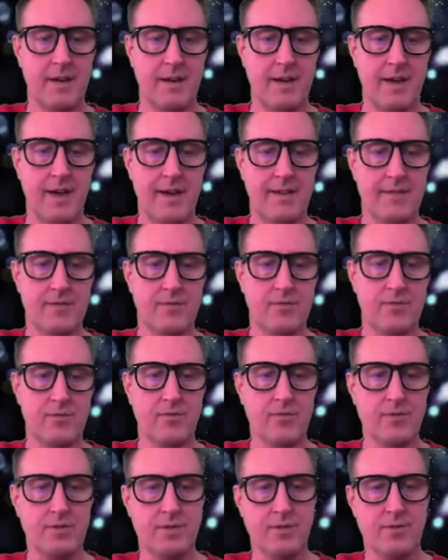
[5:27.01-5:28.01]
And to do
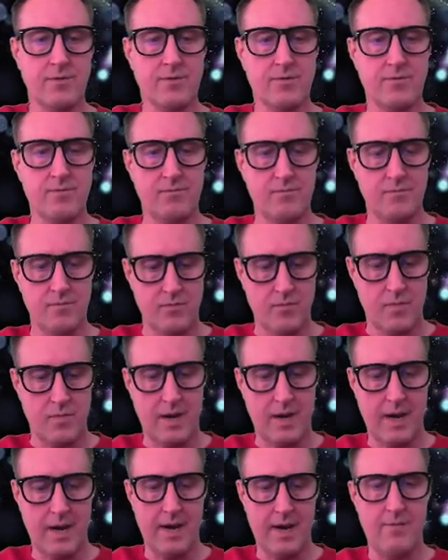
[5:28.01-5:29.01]
so,
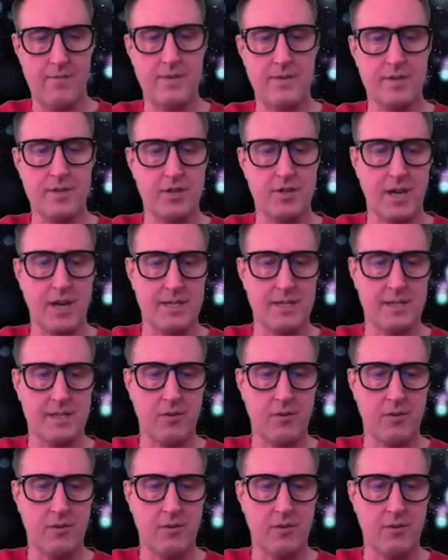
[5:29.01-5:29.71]
I will just